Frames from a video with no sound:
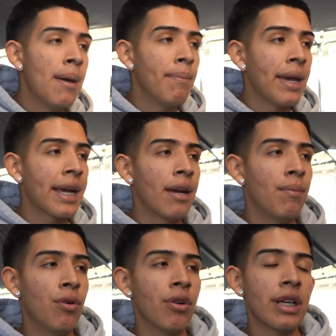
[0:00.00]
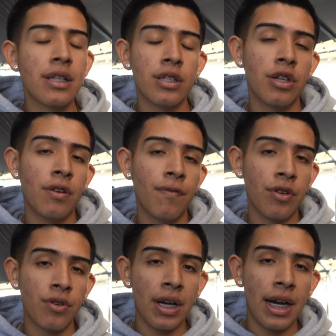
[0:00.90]
make it more easier for
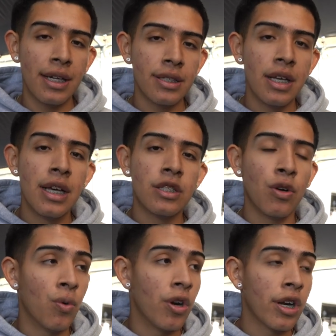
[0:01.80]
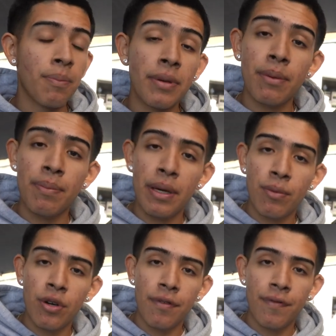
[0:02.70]
you guys to work, be a bit
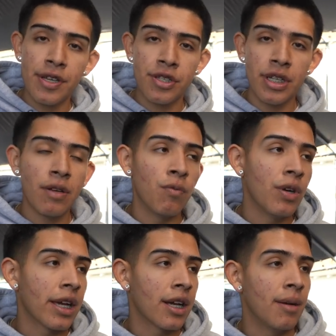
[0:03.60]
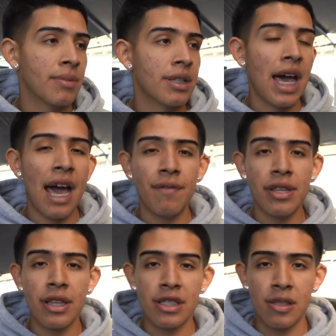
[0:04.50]
more efficient when it comes to
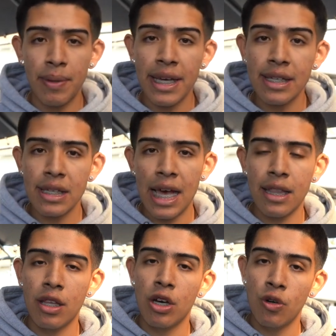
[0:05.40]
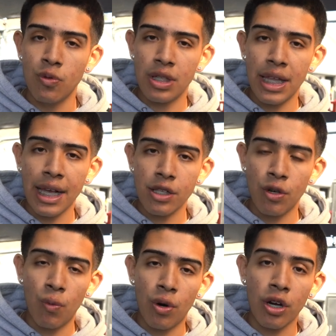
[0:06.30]
having the space and the hose length to
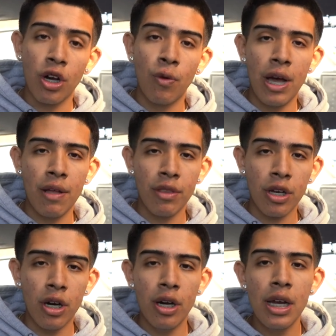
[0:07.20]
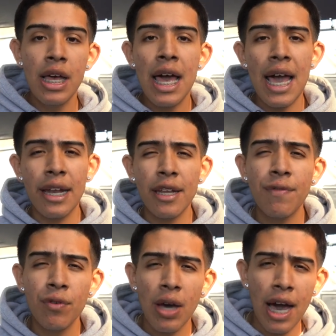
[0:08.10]
work around the car. And
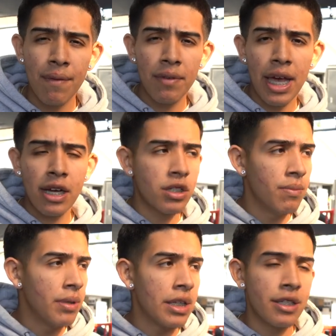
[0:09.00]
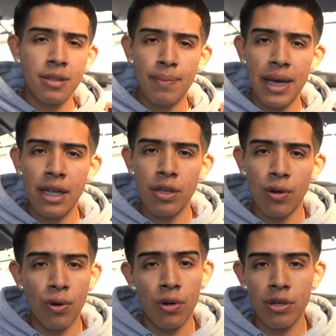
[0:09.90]
if you have the extra money to spend,
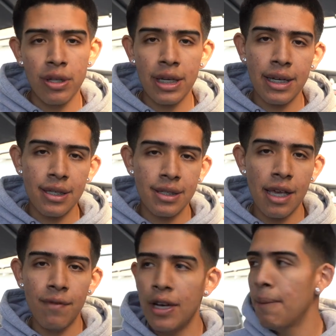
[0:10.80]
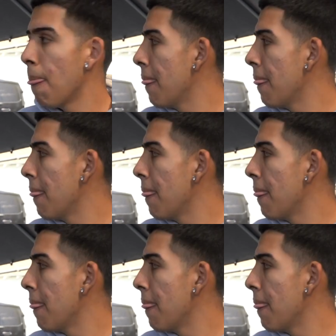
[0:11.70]
or you're looking to save up,